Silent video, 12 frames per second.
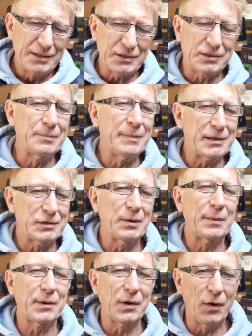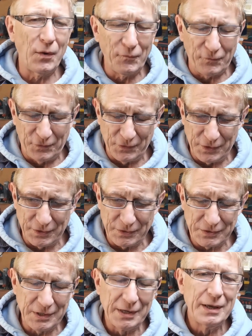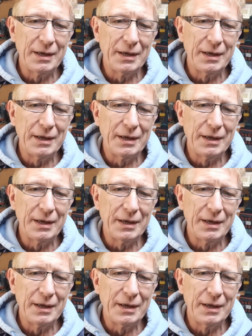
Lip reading: just to make sure I'm confident